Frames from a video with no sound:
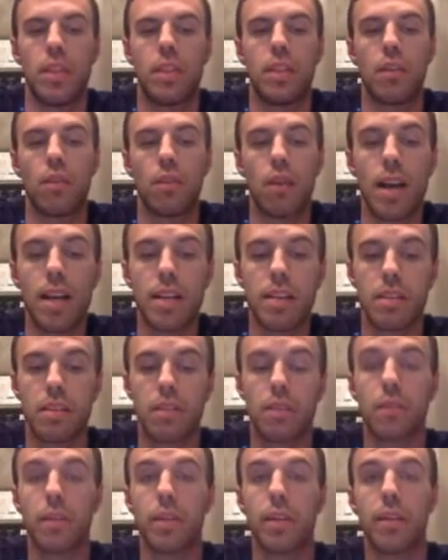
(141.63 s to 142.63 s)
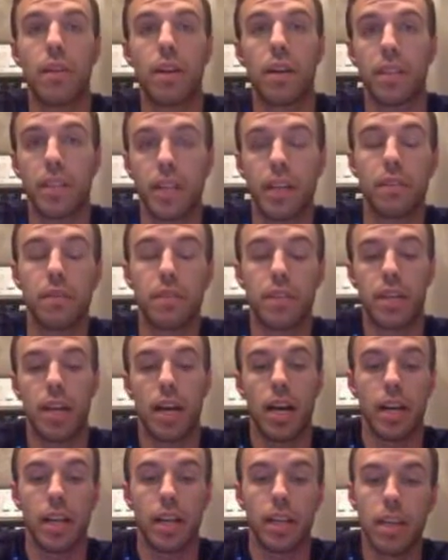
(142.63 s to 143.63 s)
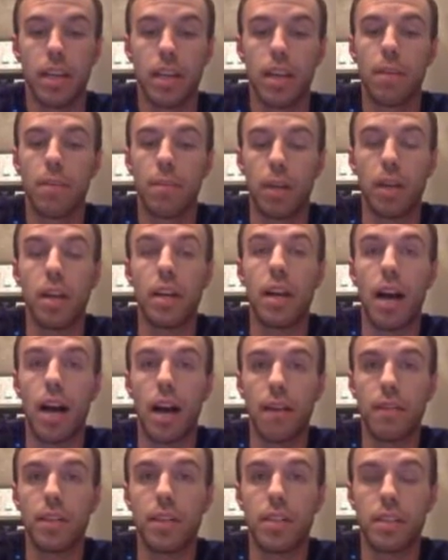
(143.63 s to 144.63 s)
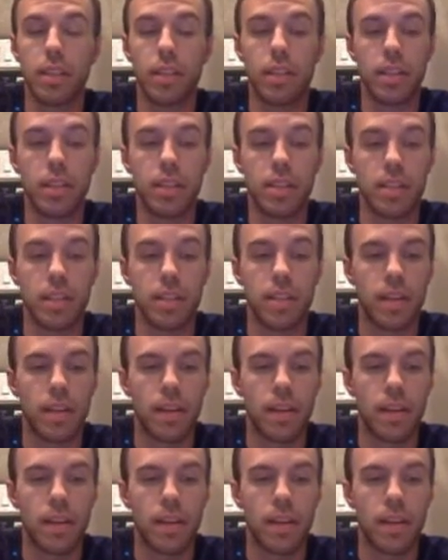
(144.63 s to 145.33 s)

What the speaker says: that the grass is greener on the other side. But obviously it isn't.